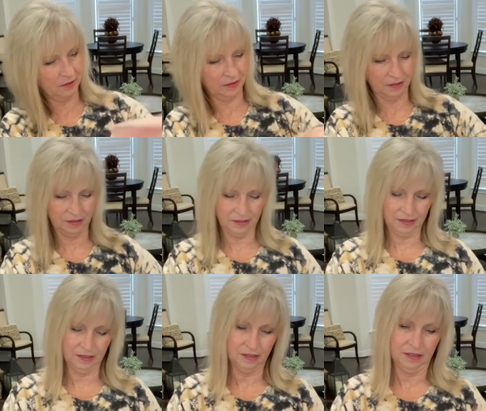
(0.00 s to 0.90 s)

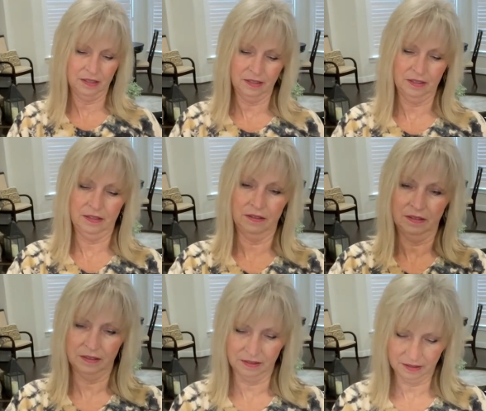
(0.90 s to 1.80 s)

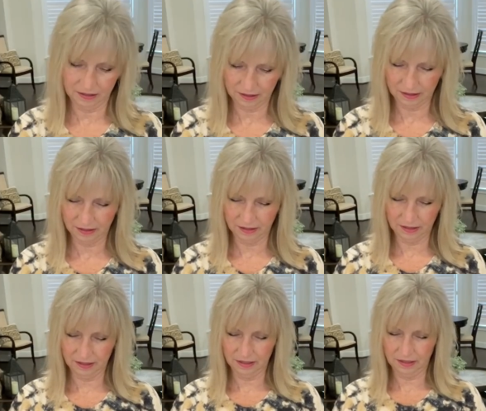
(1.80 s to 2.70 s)

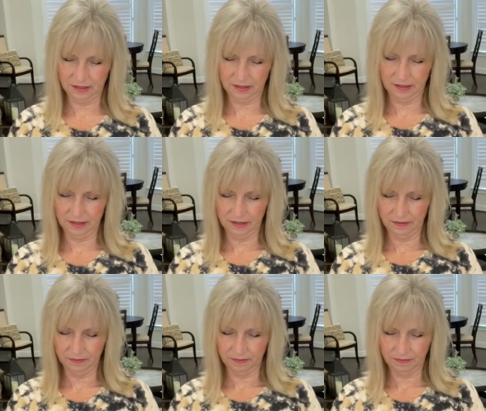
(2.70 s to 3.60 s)

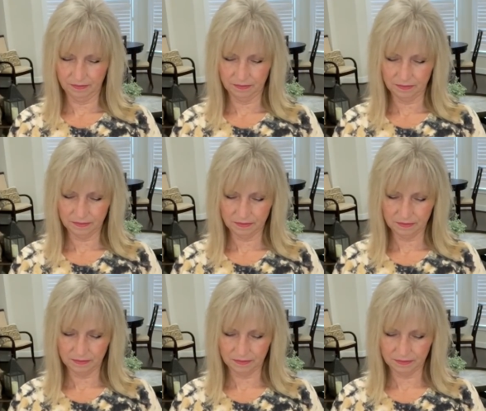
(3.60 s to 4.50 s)

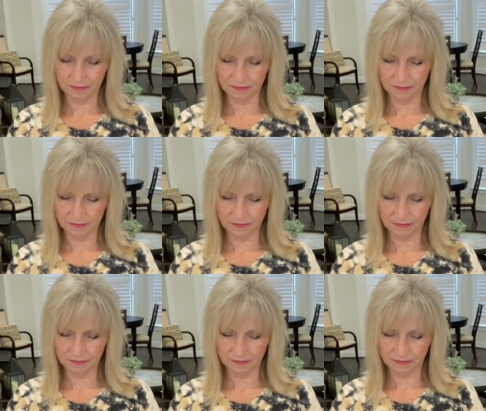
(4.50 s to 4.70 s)
[no speech]